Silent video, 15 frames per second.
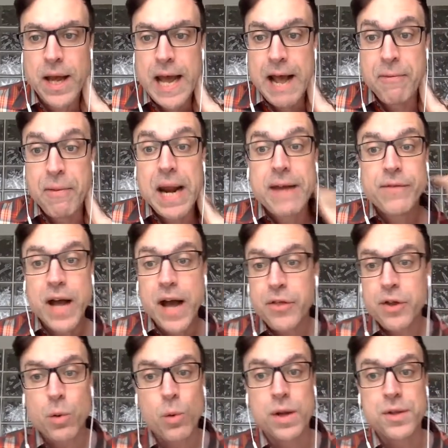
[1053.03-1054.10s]
And then I have
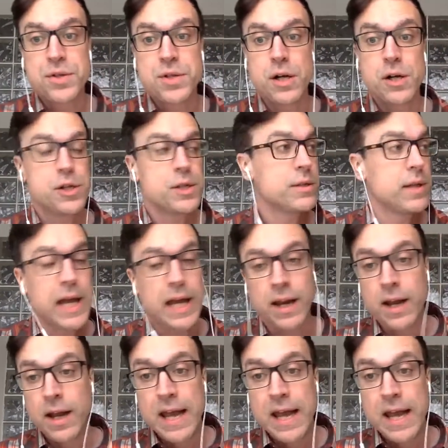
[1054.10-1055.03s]
other ones that are just like